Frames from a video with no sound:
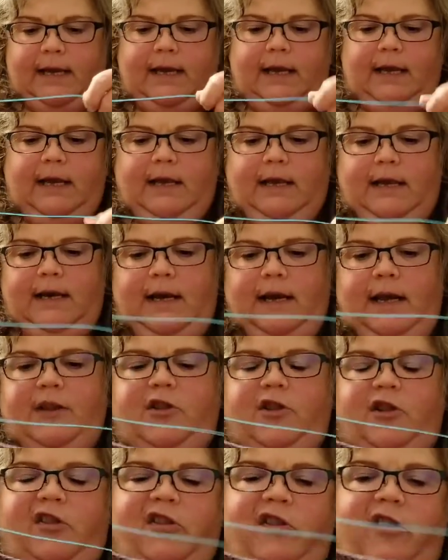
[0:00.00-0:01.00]
and
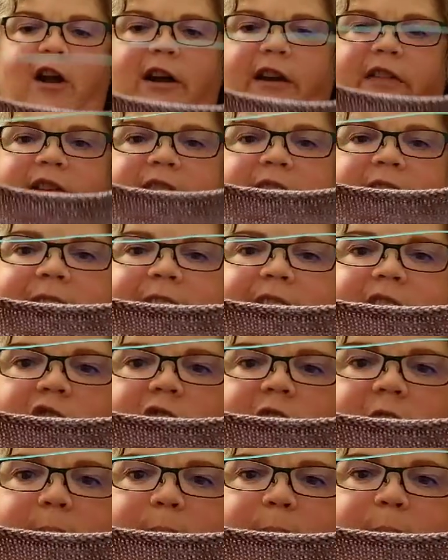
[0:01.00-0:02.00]
I just started the neck
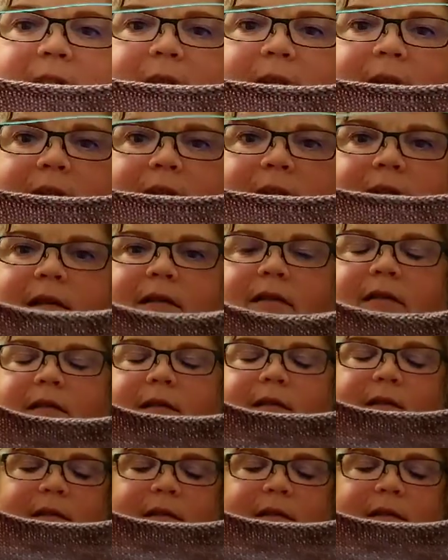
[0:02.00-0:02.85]
shaping.